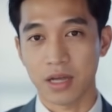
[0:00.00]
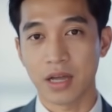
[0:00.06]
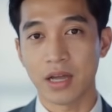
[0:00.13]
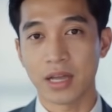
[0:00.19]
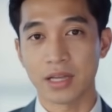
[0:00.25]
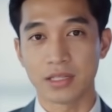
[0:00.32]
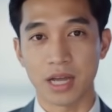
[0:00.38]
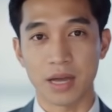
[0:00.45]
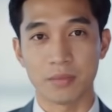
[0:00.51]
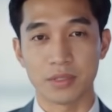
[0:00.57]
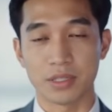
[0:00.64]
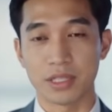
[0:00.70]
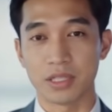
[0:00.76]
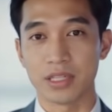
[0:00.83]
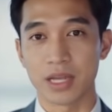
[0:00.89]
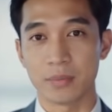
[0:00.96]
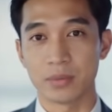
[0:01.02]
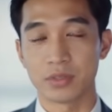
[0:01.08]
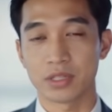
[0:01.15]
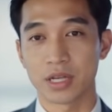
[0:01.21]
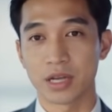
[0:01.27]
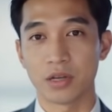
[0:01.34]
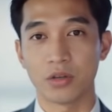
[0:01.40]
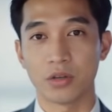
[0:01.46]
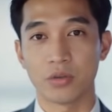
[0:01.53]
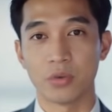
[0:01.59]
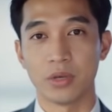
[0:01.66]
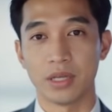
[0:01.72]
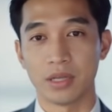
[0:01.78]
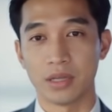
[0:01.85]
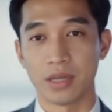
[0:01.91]
Next time you see 10% on a
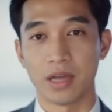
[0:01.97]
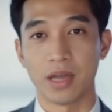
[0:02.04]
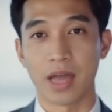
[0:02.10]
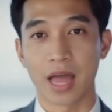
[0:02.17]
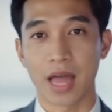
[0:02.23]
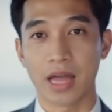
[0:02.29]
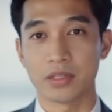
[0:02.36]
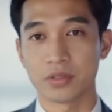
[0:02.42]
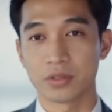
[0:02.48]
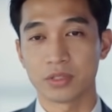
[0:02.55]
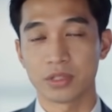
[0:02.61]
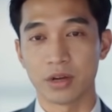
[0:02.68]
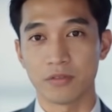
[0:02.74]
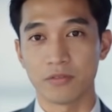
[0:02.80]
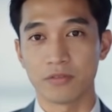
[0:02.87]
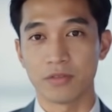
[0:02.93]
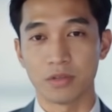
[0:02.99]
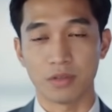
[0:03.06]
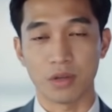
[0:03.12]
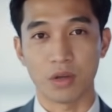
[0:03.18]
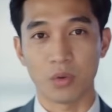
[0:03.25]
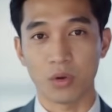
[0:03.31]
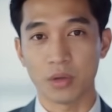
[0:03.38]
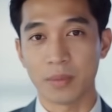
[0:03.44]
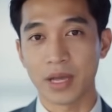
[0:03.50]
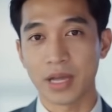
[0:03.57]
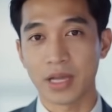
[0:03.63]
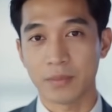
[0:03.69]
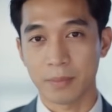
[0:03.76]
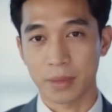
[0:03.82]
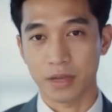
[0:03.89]
REIT, ask yourself, what am I
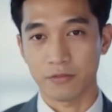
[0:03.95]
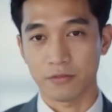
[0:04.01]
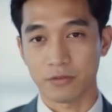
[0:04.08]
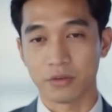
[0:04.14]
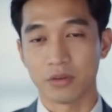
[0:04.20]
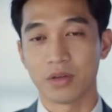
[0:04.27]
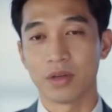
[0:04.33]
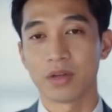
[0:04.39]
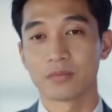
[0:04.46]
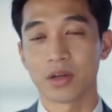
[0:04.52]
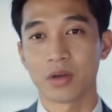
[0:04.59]
getting paid for?